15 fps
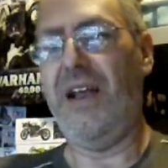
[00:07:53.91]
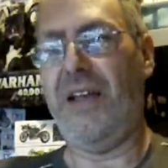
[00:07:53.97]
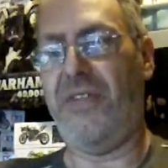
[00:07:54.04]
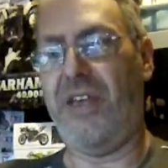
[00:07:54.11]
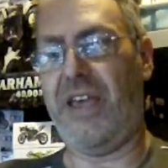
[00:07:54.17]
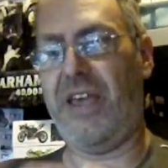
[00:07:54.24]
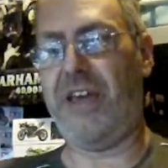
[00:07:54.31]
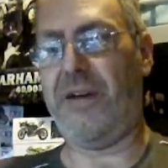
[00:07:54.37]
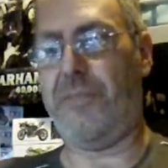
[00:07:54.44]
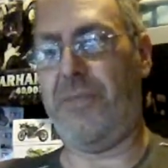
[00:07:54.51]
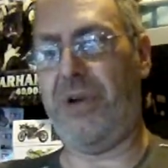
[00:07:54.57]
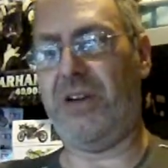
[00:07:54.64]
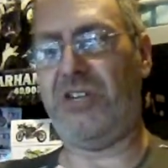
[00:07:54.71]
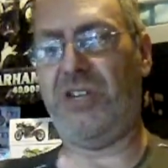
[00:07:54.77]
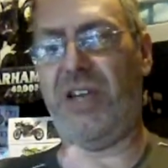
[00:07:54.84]
The
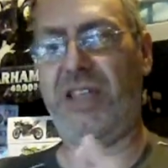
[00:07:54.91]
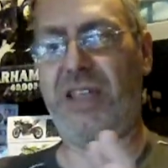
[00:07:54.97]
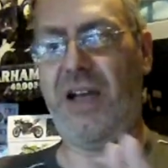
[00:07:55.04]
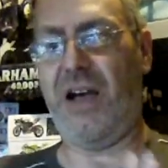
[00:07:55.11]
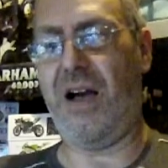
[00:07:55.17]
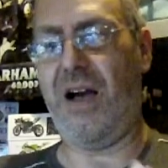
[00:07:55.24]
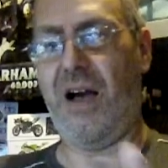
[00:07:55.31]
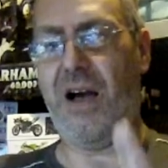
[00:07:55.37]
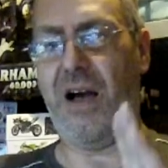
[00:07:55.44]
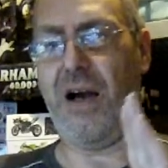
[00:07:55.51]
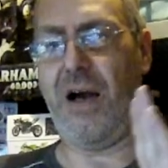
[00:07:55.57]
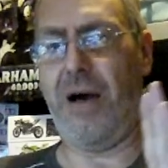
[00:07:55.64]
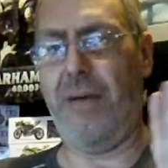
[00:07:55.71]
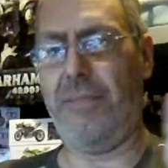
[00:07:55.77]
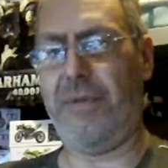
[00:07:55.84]
airbrushing,
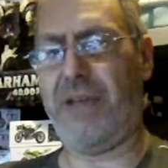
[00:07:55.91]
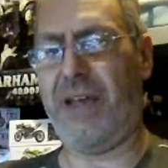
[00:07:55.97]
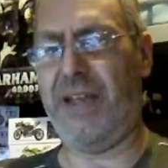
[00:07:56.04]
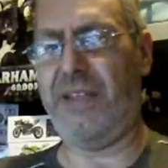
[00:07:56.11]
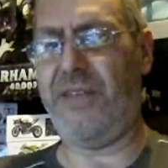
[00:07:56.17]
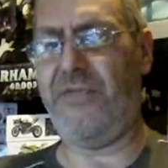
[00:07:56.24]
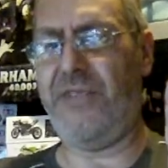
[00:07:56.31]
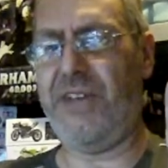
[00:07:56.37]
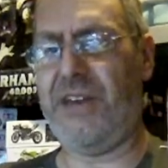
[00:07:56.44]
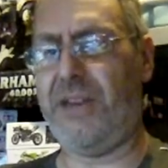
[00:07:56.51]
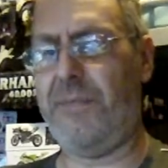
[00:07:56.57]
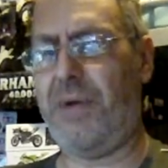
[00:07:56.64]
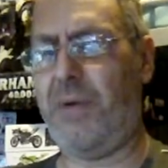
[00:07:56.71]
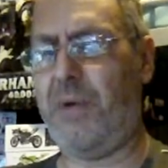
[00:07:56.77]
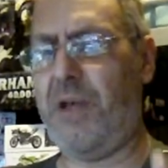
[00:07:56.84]
I'm kind of
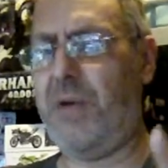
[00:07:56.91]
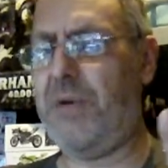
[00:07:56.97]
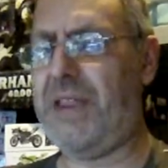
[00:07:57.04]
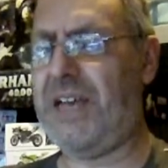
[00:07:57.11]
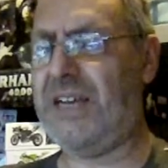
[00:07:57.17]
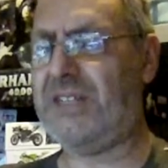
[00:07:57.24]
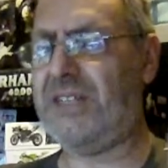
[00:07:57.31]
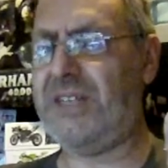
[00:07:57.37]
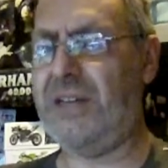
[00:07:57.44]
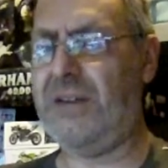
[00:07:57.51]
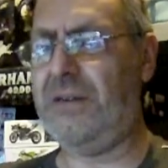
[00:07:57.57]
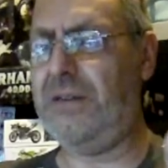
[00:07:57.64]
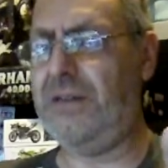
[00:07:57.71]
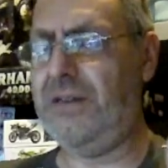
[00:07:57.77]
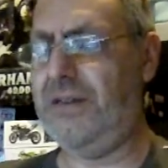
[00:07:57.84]
feeling my way with that
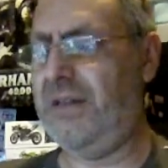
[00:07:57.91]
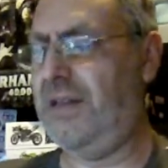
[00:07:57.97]
still.